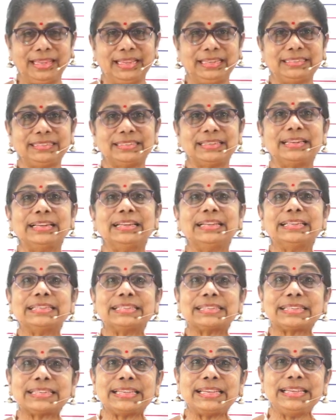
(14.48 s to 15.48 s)
Yes?
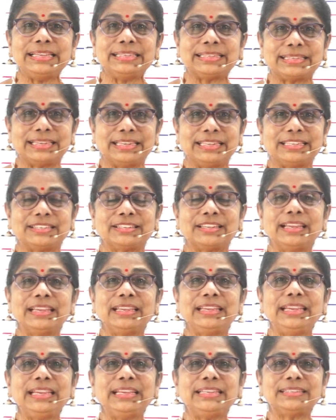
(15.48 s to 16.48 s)
Seasons.
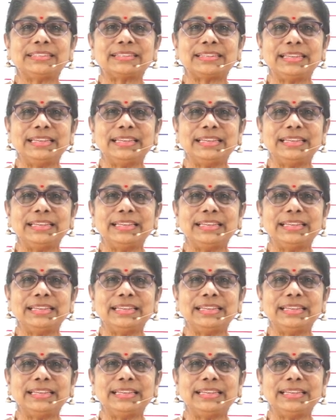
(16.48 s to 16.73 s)
Each